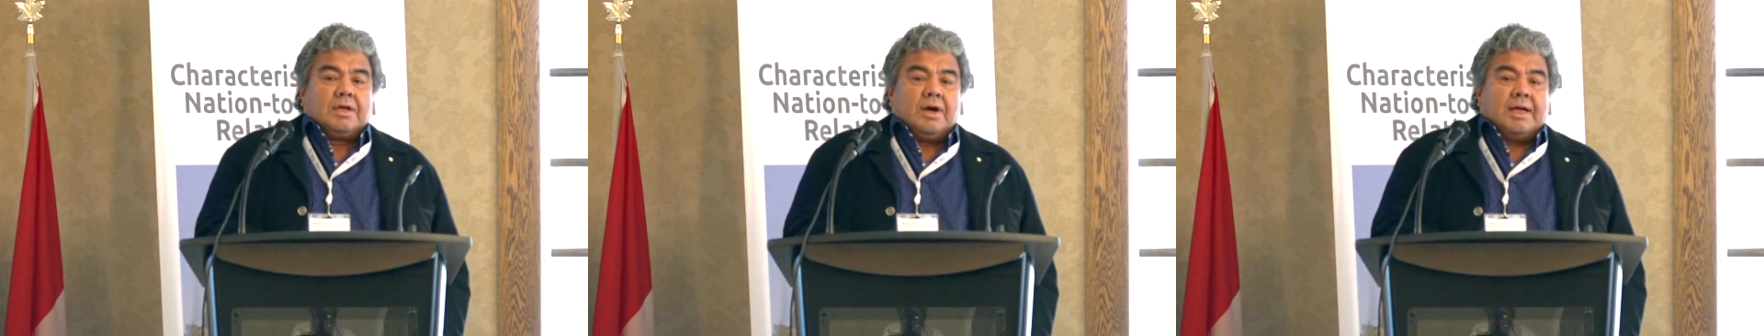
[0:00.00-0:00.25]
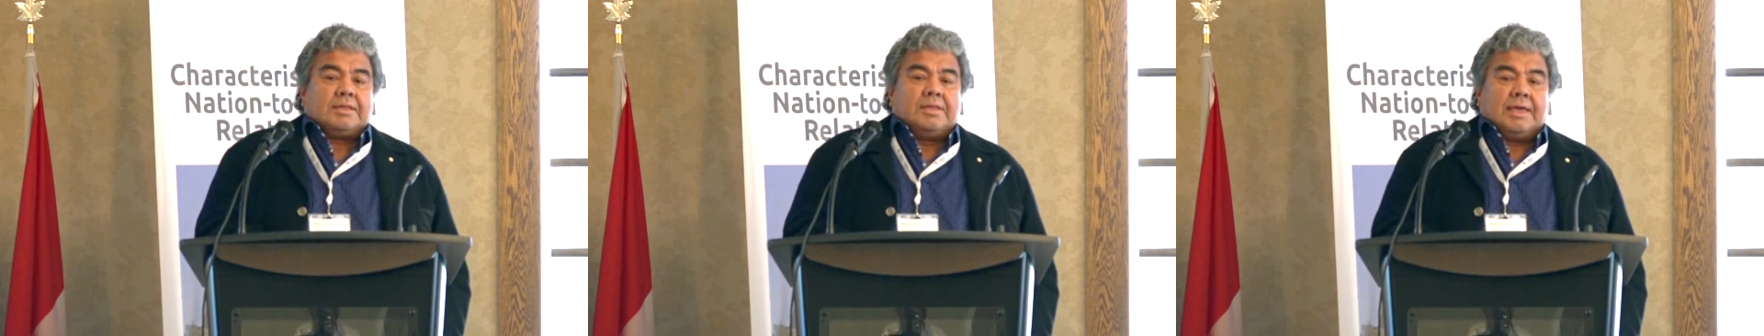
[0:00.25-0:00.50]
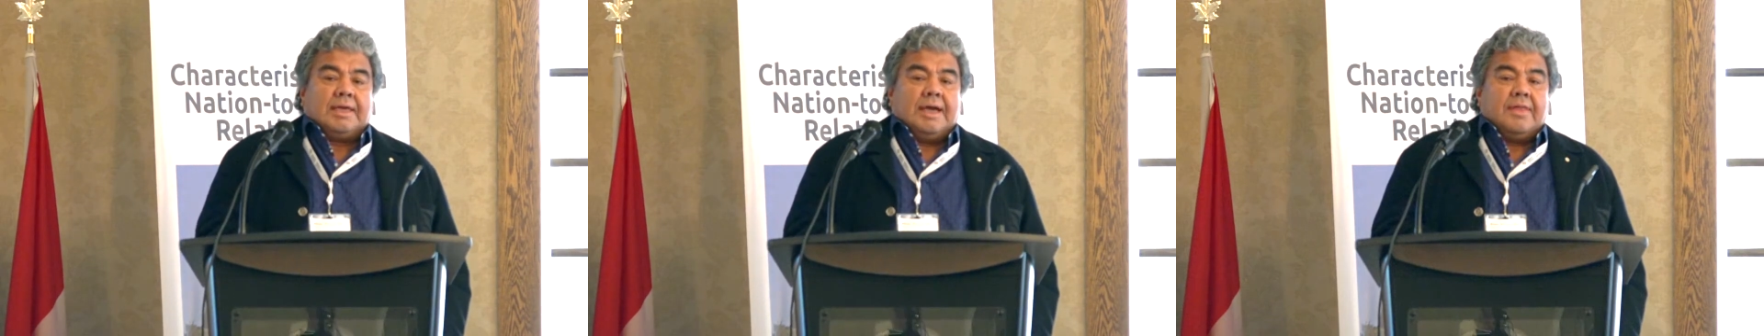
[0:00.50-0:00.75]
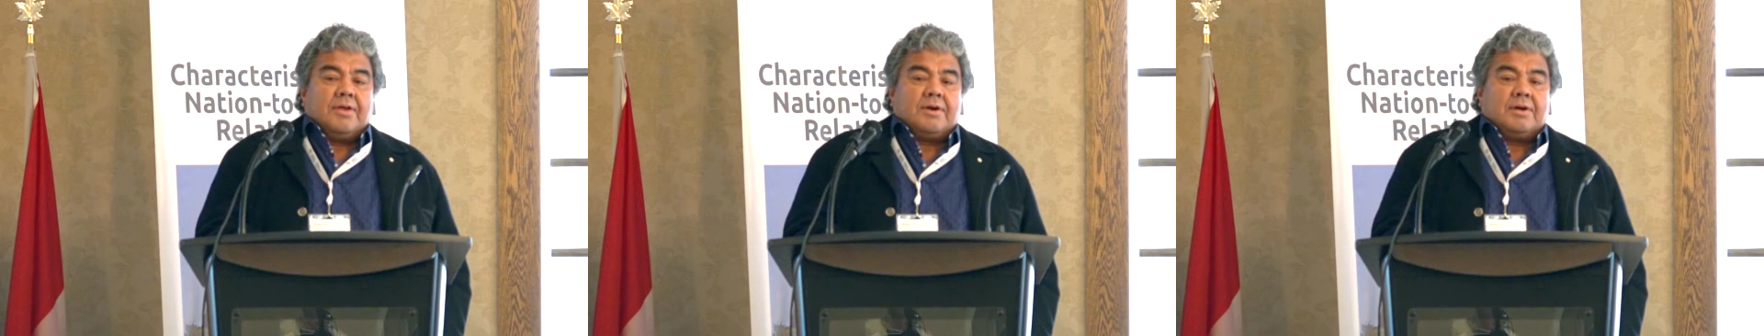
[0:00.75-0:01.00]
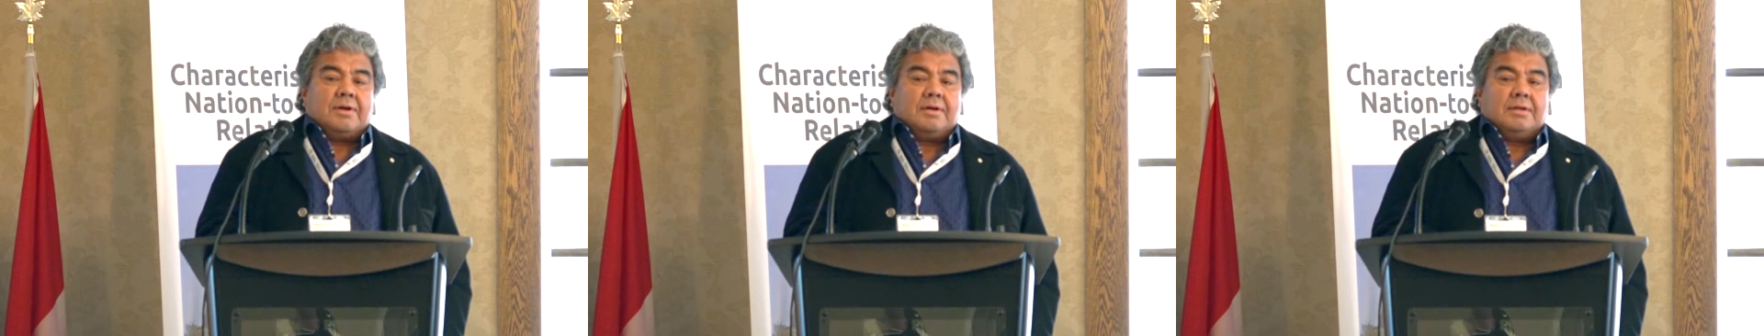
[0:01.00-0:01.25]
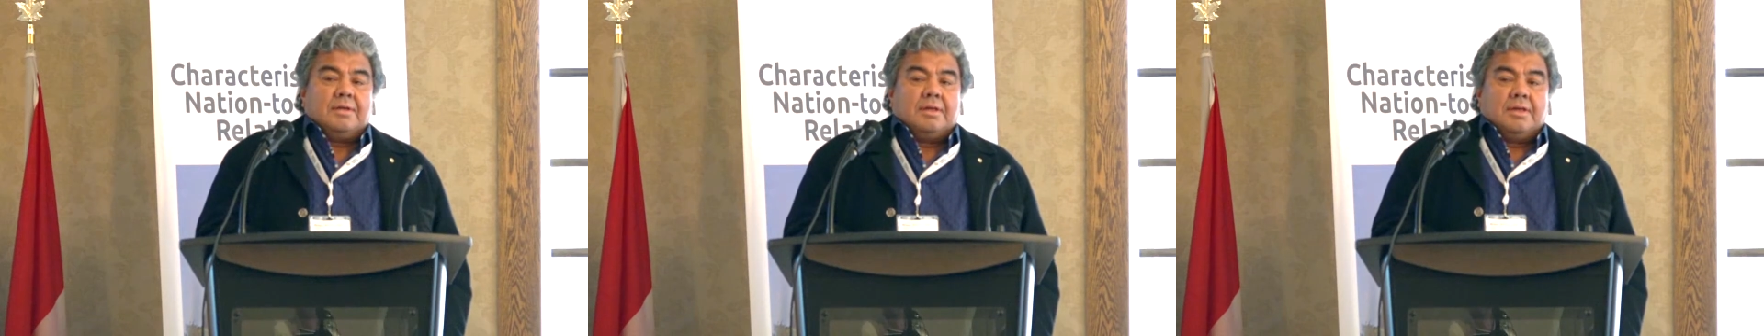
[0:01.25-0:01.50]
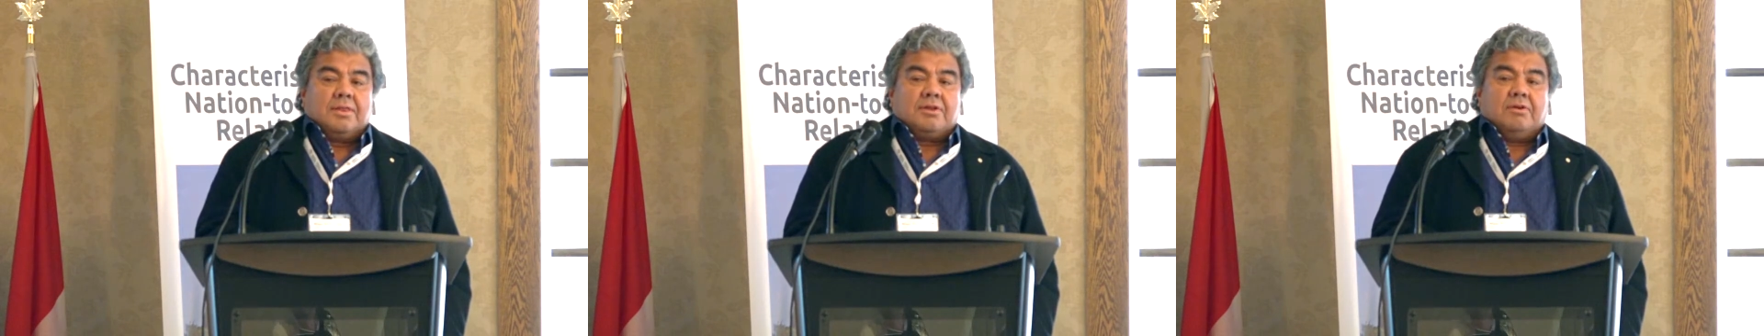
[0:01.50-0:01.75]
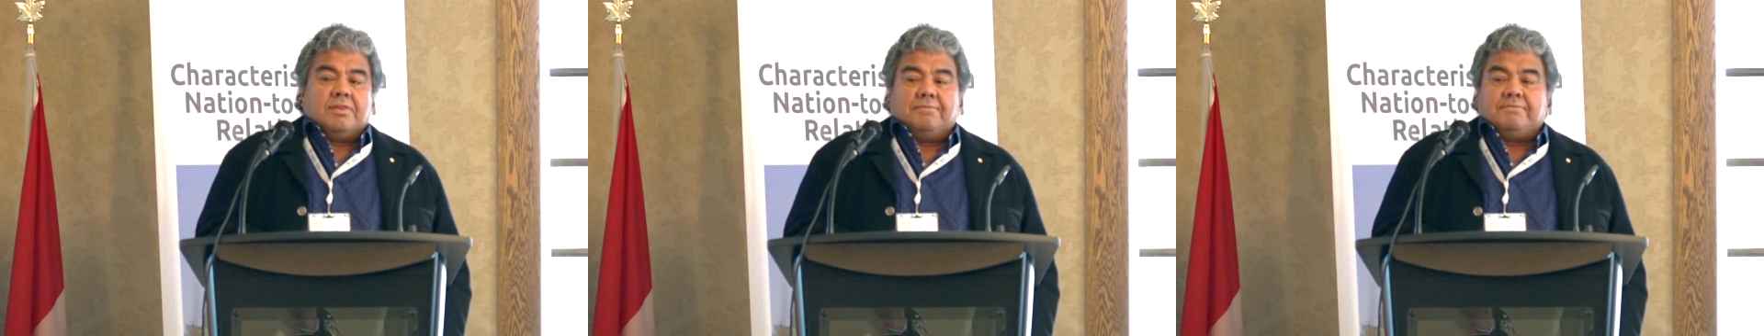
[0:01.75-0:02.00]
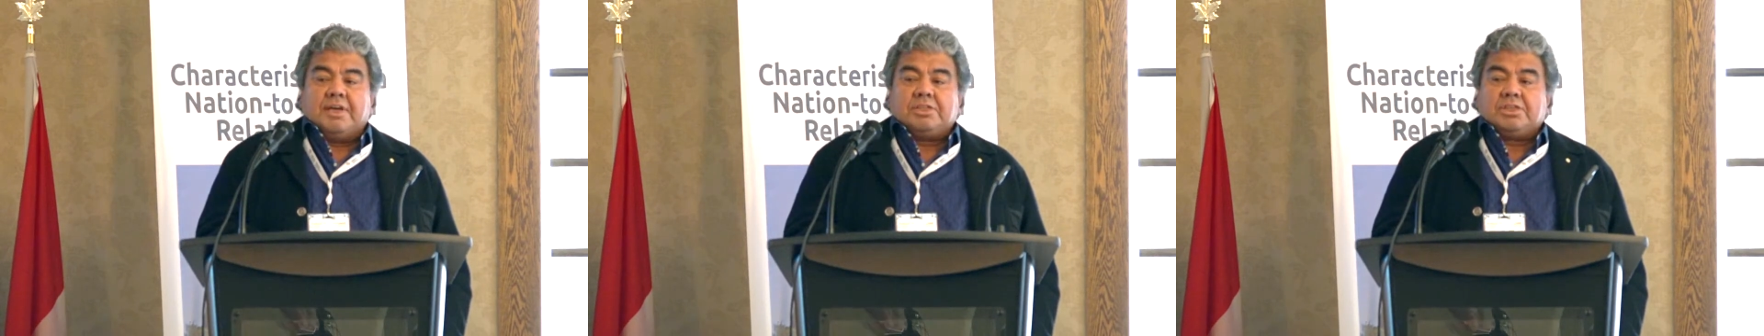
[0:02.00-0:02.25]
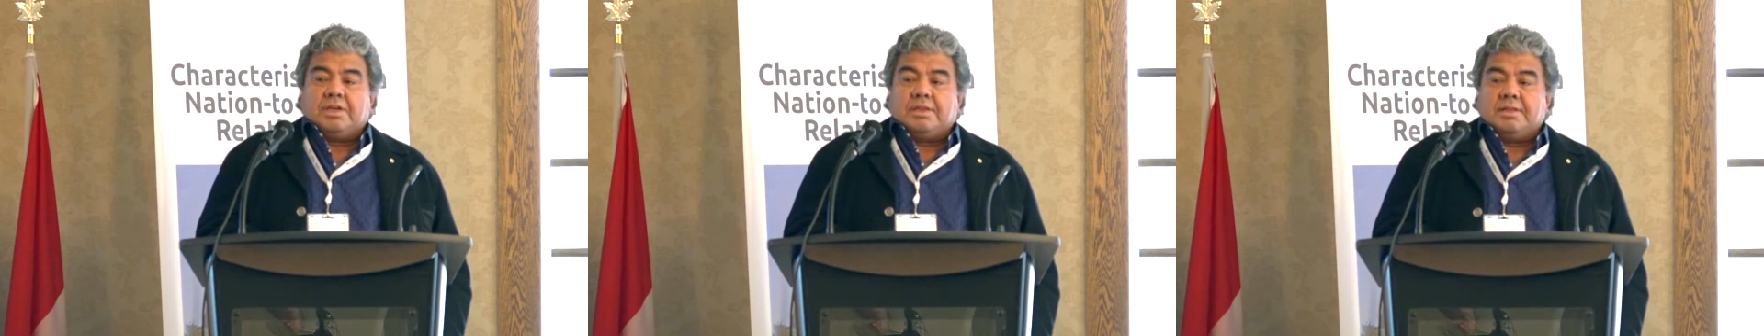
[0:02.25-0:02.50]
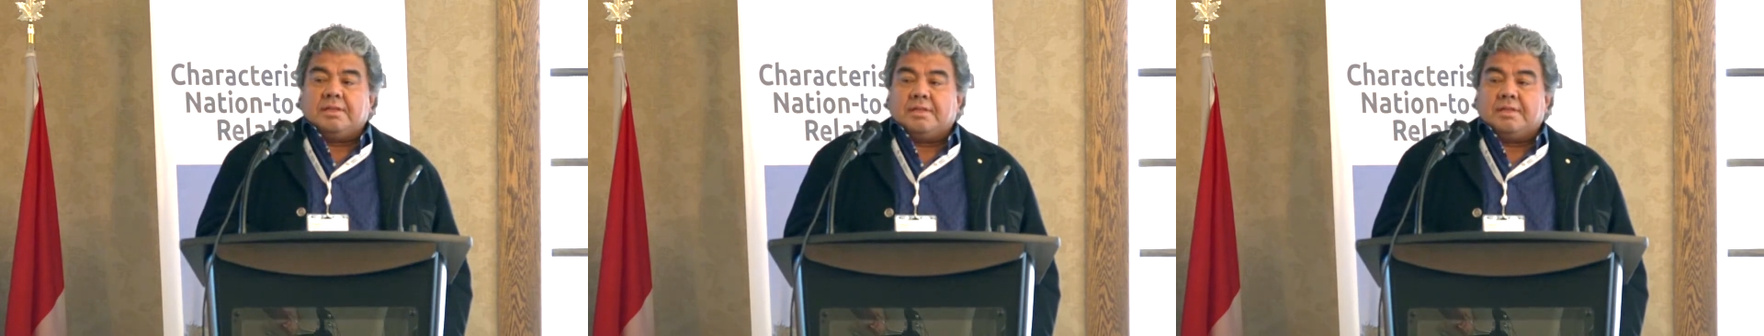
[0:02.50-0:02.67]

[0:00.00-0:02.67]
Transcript: got together through the vision